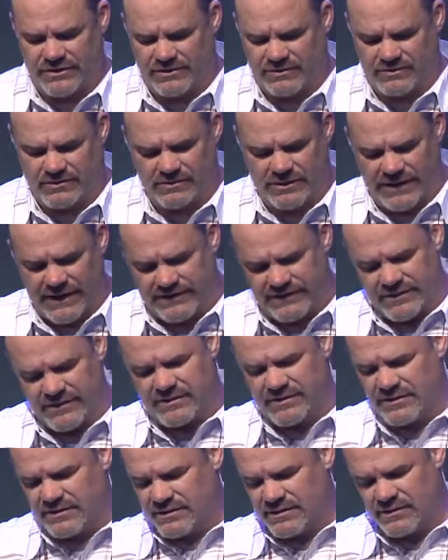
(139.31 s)
So
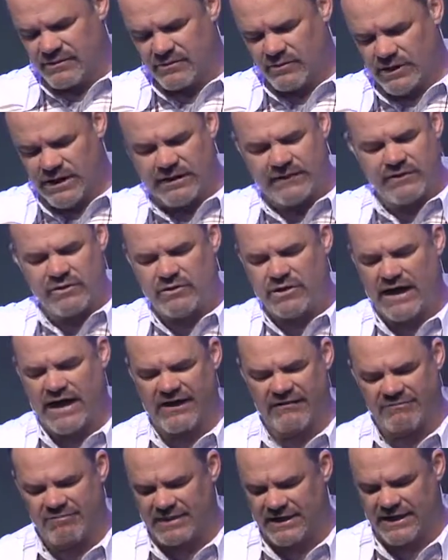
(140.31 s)
whatever, whatever you
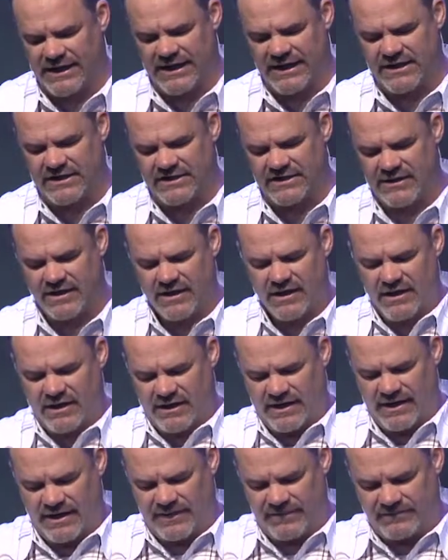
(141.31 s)
have planned,
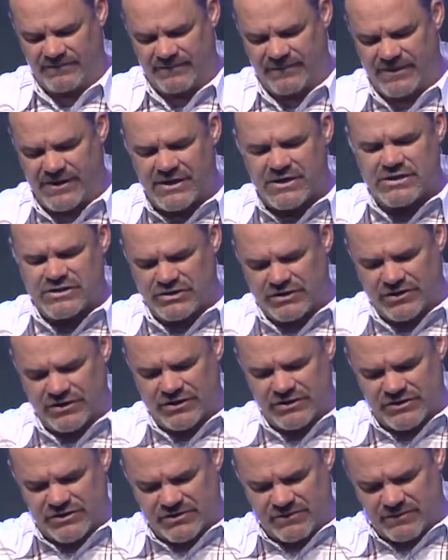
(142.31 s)
um, this
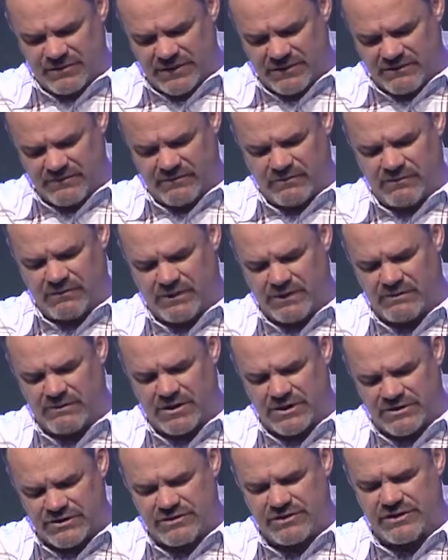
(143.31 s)
church, we, we
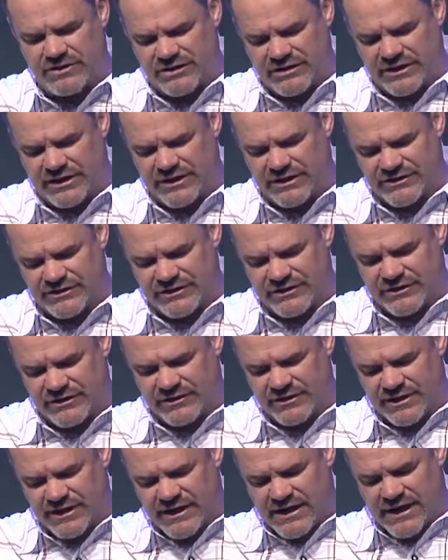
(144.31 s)
want you to see us
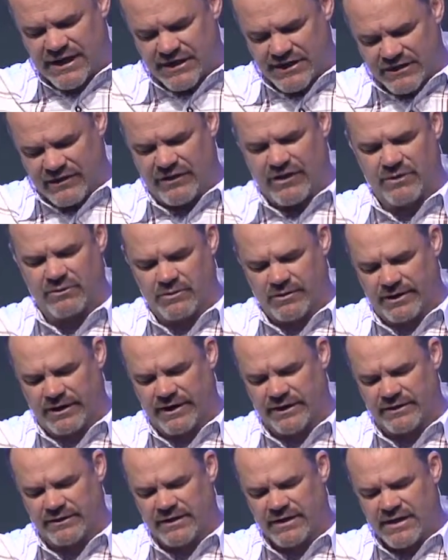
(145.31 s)
and, and know that
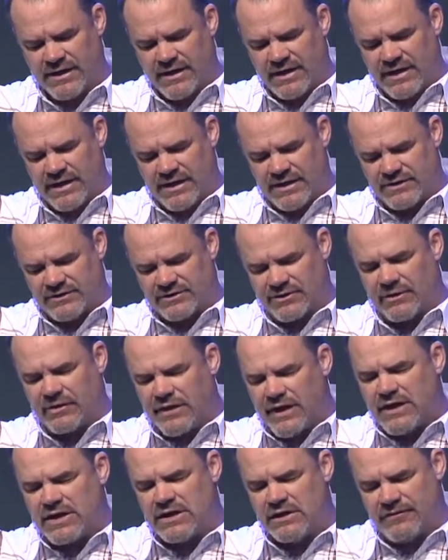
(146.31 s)
we're in. And so
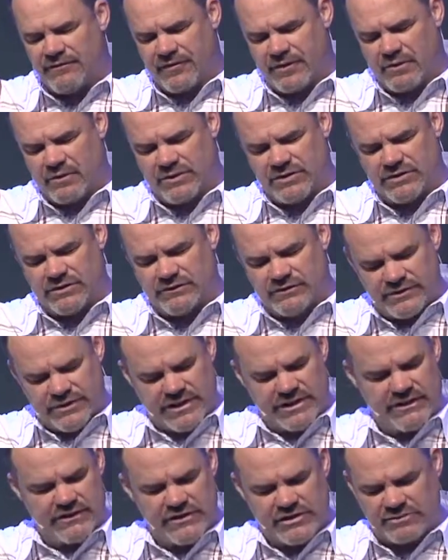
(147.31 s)
thank you for what you've
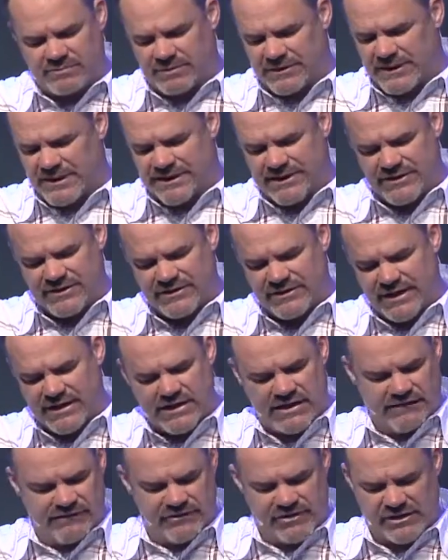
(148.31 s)
done in this place.
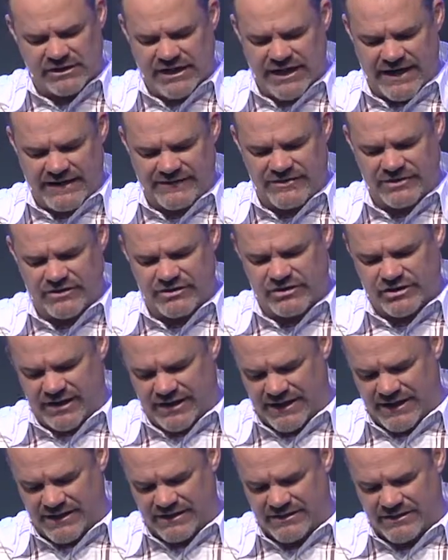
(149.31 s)
Thank you for the lives that are
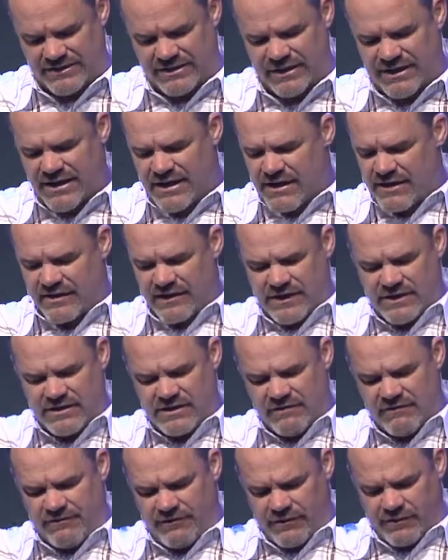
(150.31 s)
changed.
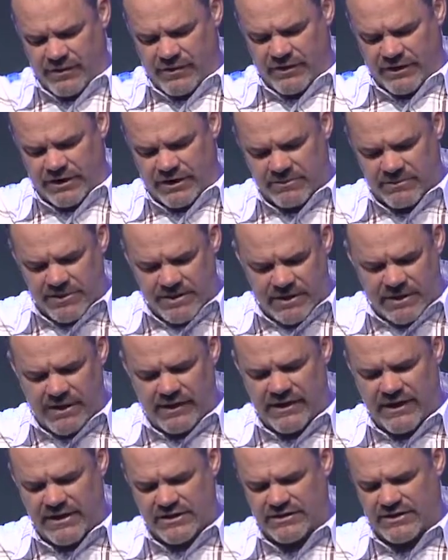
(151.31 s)
Thank you for the
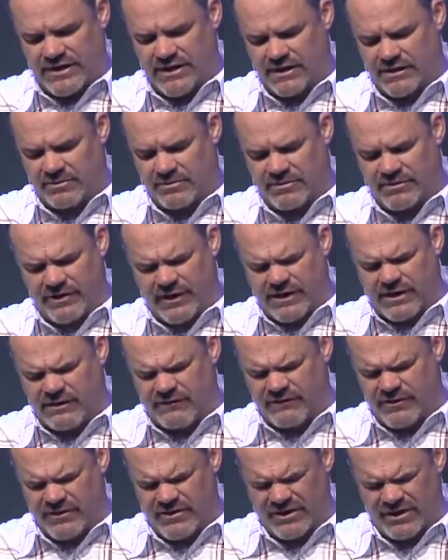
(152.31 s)
community that has helped.
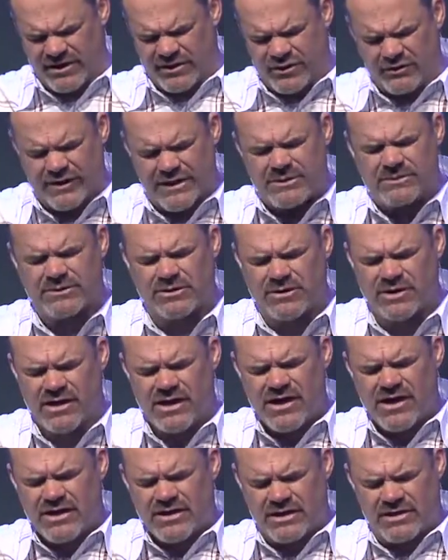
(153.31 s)
Thank you for the incredible
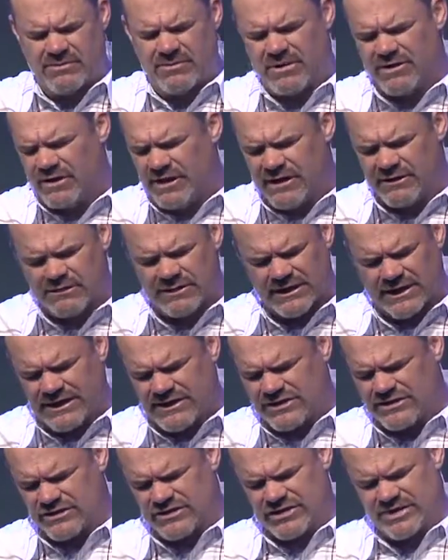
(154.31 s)
community
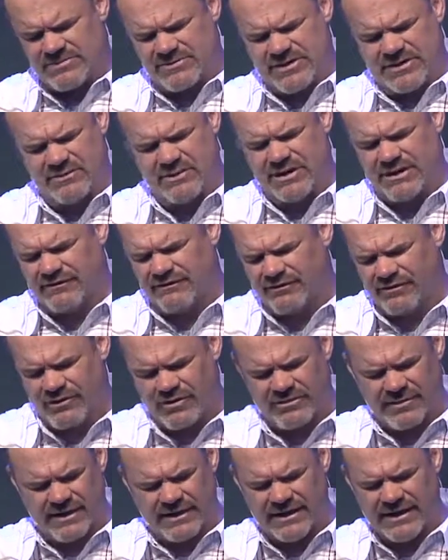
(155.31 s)
relationships that we are
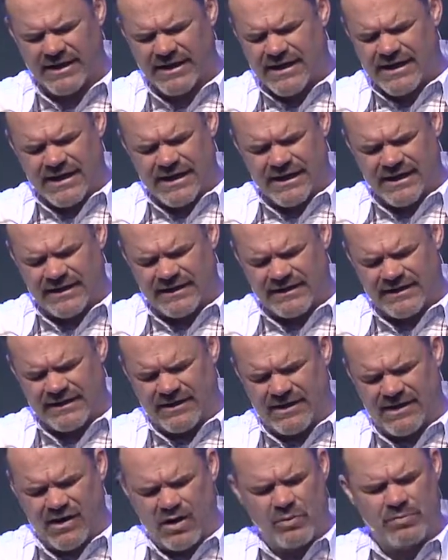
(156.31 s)
forming. And
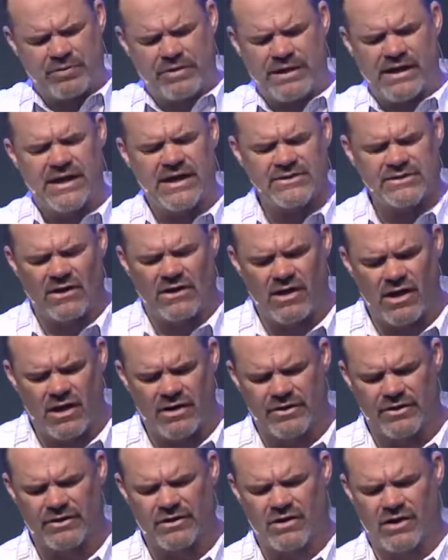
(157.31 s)
uh, all praise, all
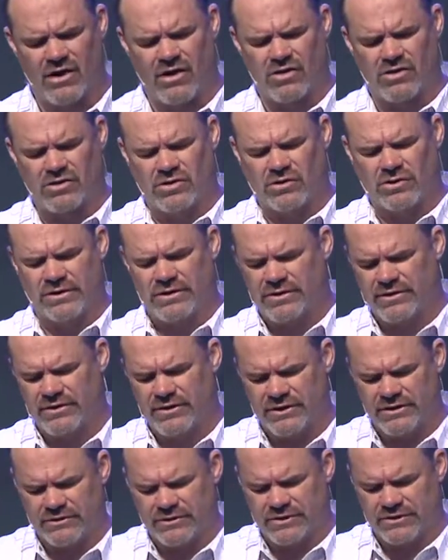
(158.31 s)
honor, all glory
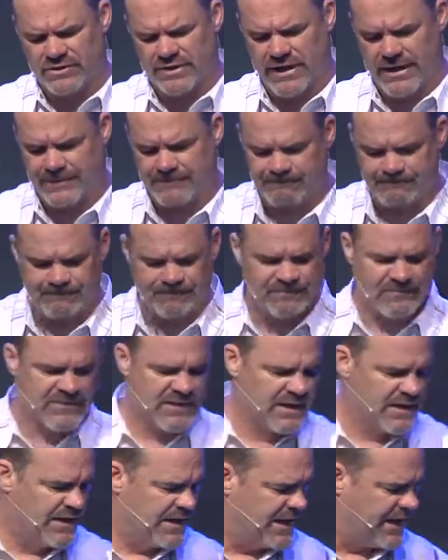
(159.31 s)
go to you in your name.
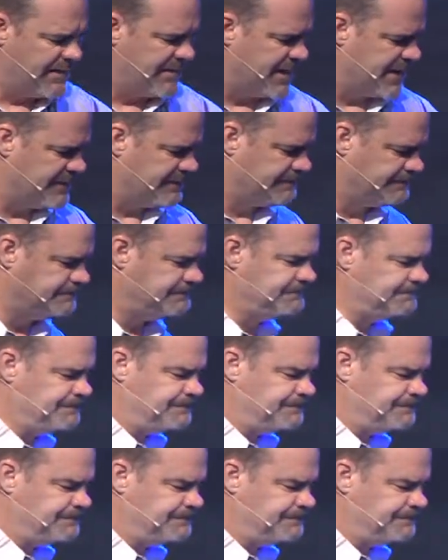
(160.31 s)
Amen.